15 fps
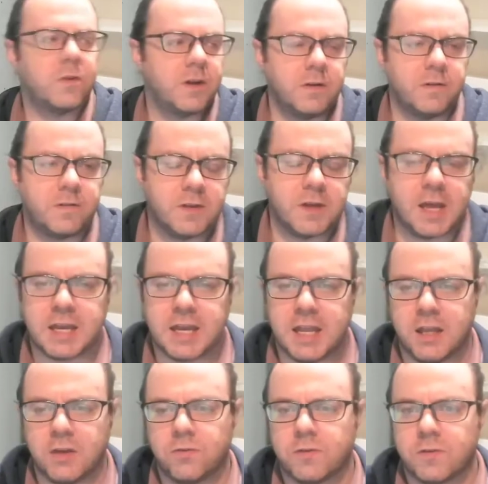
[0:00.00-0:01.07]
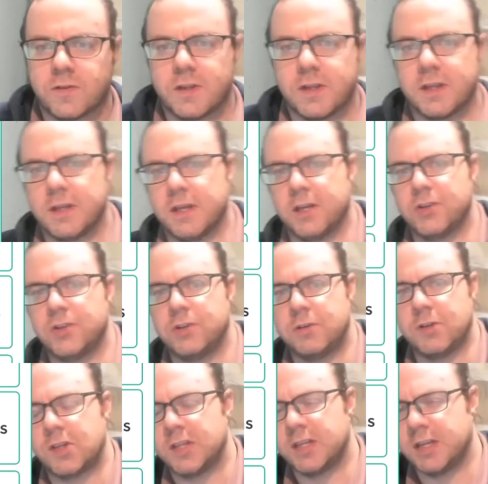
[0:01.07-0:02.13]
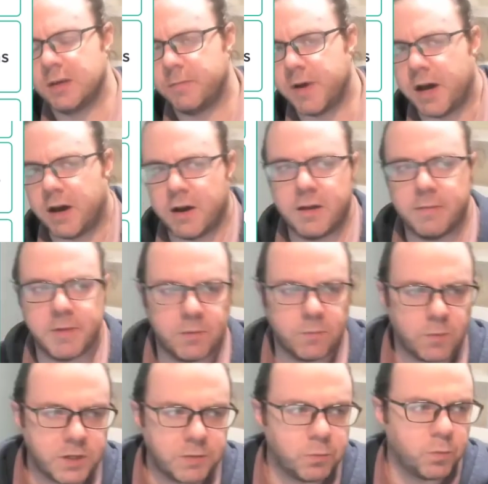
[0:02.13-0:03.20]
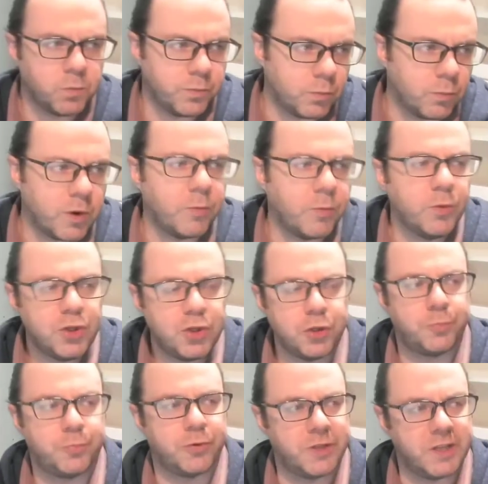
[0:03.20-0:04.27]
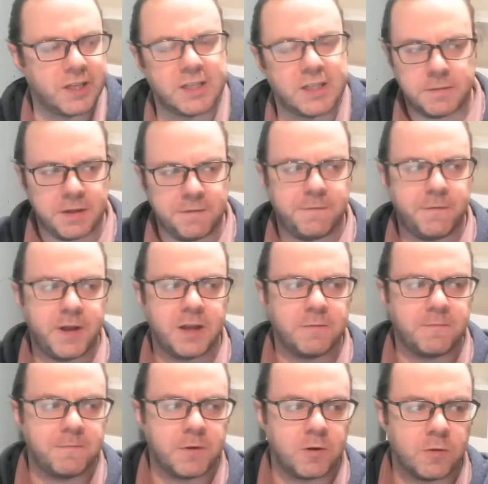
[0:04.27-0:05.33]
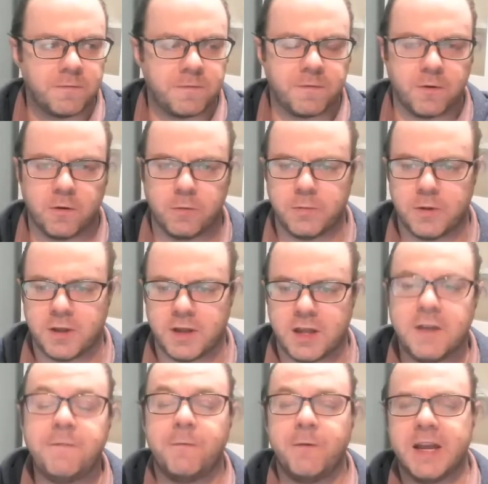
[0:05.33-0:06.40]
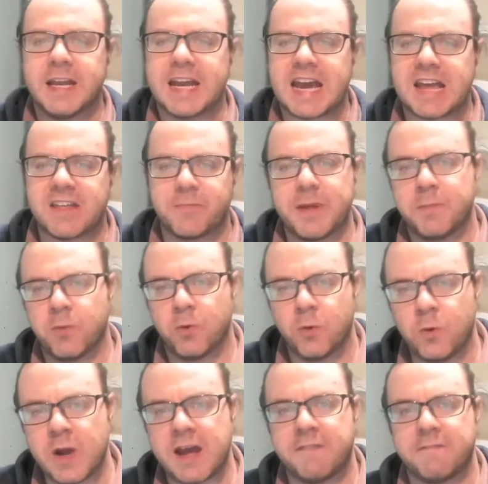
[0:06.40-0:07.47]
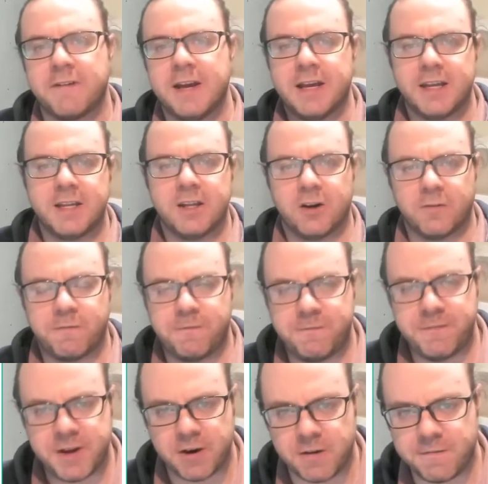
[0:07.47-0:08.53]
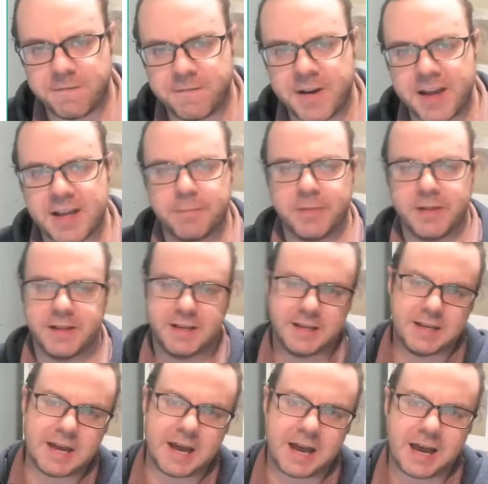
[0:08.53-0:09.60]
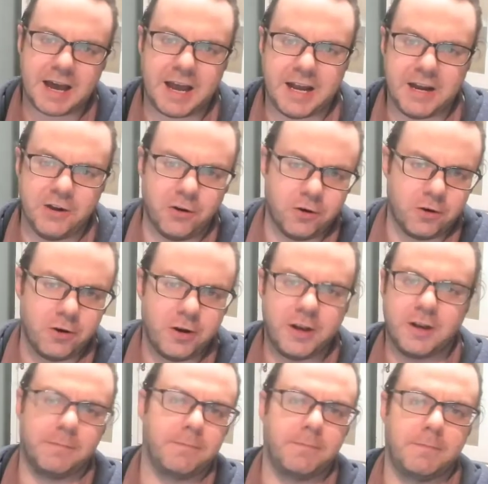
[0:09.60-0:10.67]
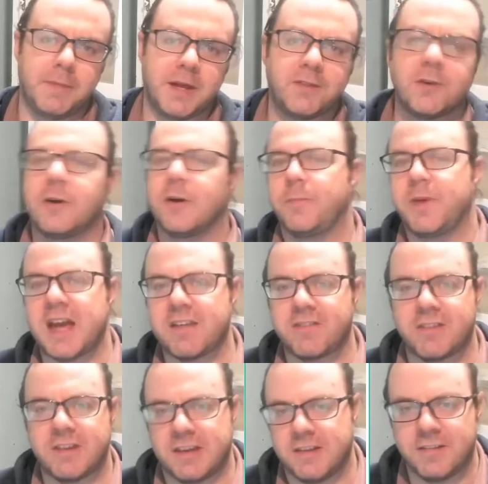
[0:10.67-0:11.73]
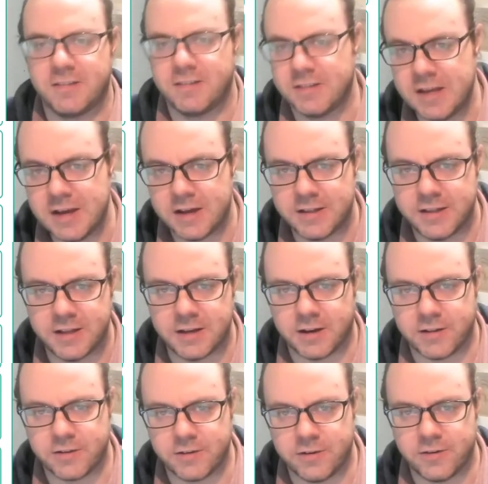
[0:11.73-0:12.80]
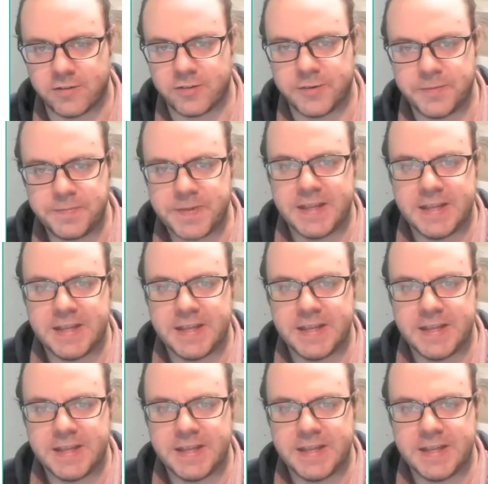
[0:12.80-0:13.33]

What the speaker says: there's an interesting issue to think about. I mean, what would you predict? If we can confirm, if we could ask people who have, verifiably higher mental capacities than others,